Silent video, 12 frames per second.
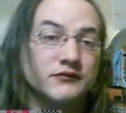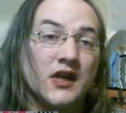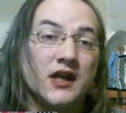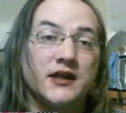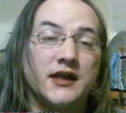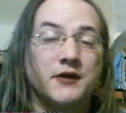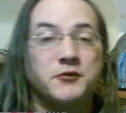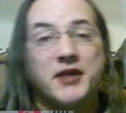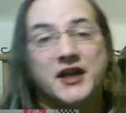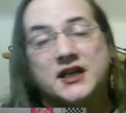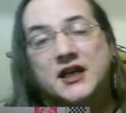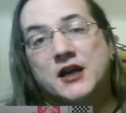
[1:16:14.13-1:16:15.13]
Now,
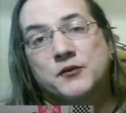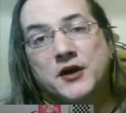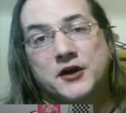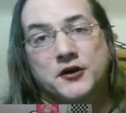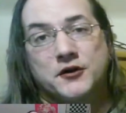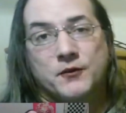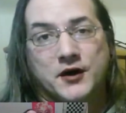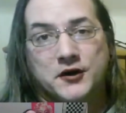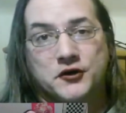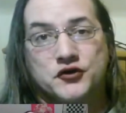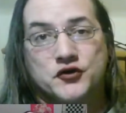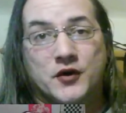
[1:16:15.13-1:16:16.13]
depending on where you're
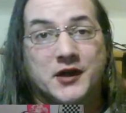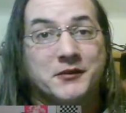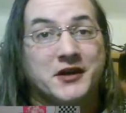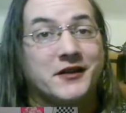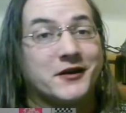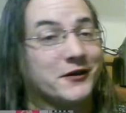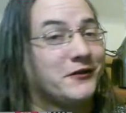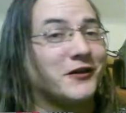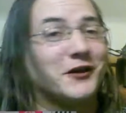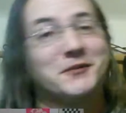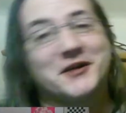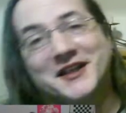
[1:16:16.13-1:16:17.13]
joining me, there is going
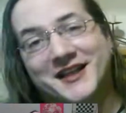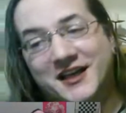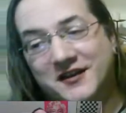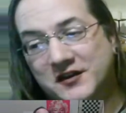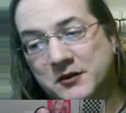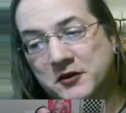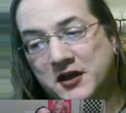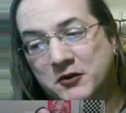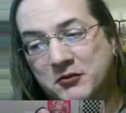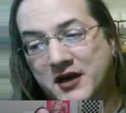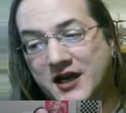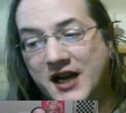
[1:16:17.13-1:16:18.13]
to be a link somewhere nearby.